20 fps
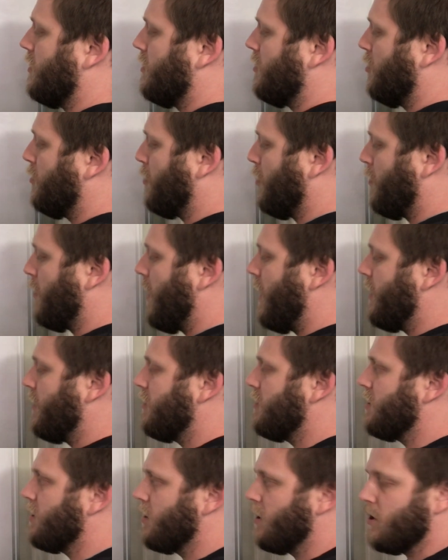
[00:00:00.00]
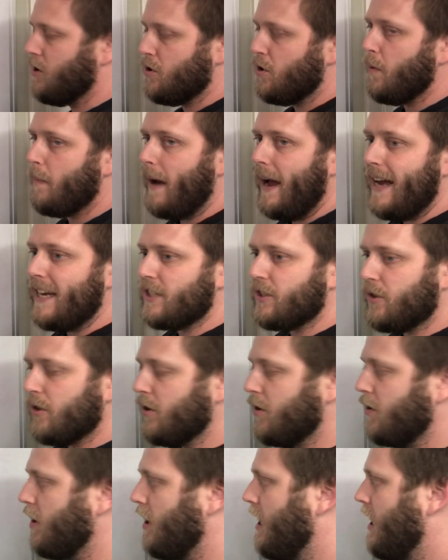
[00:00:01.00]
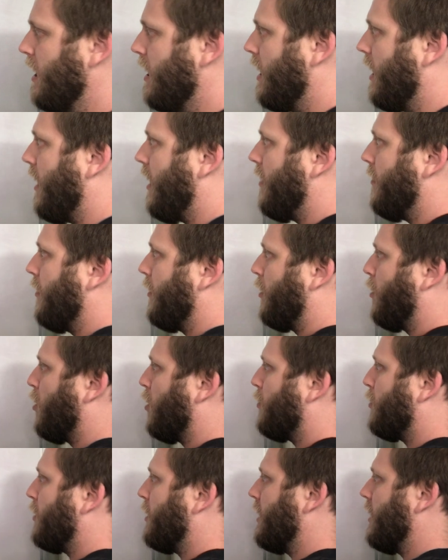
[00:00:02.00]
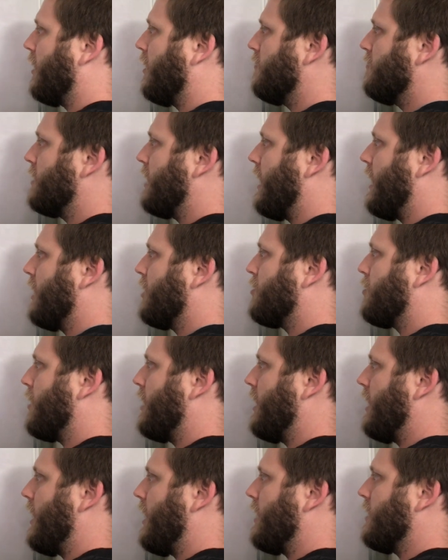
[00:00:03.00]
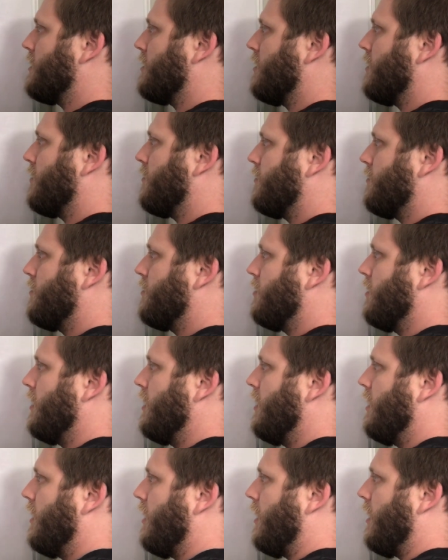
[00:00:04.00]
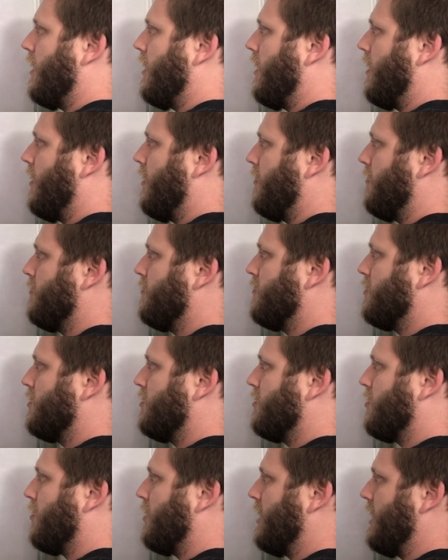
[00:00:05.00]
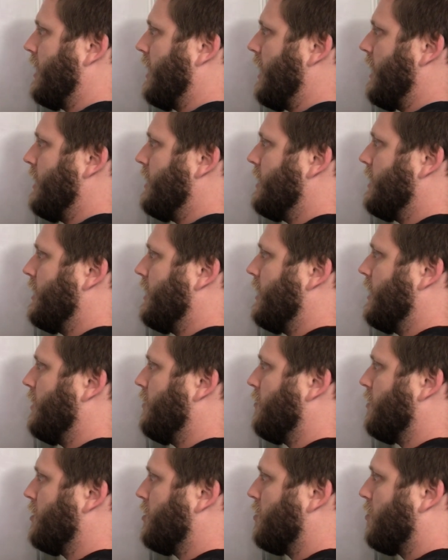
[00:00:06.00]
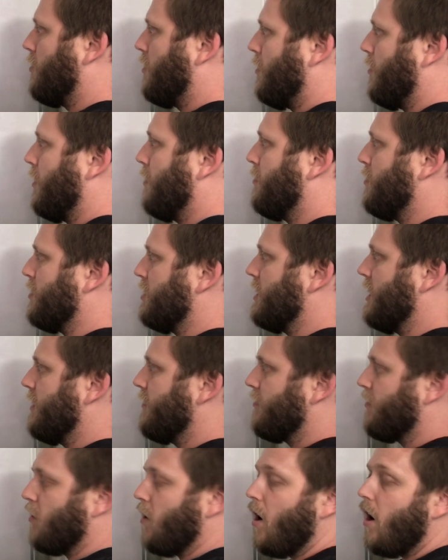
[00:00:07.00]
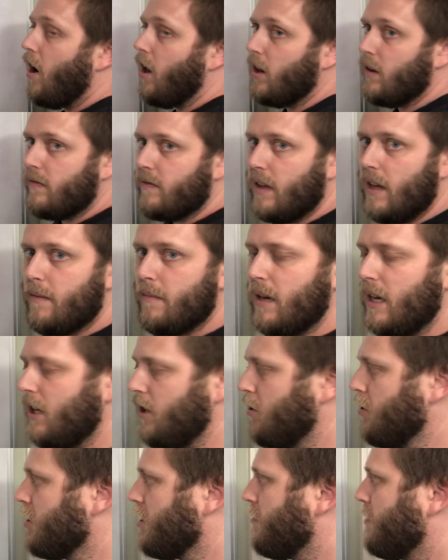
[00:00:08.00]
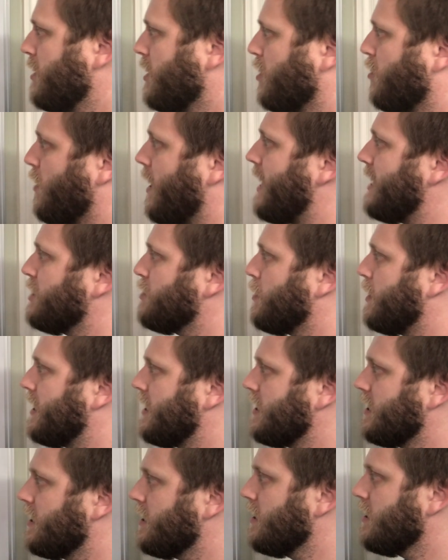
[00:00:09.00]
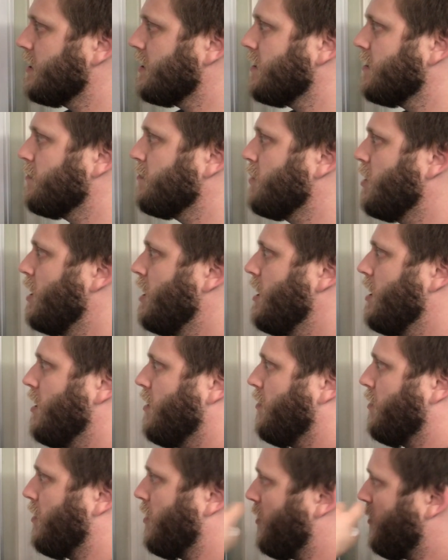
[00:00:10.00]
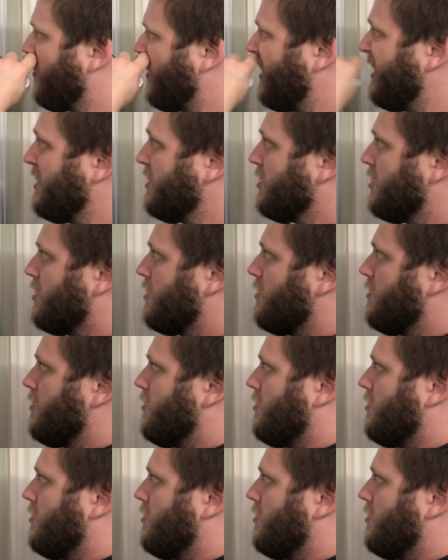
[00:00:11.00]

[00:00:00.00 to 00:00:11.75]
sole proprietors. There's no pass-through. The corporate income tax rate as of 2018 was 21% for all of them. It used to be a graduated system where the range,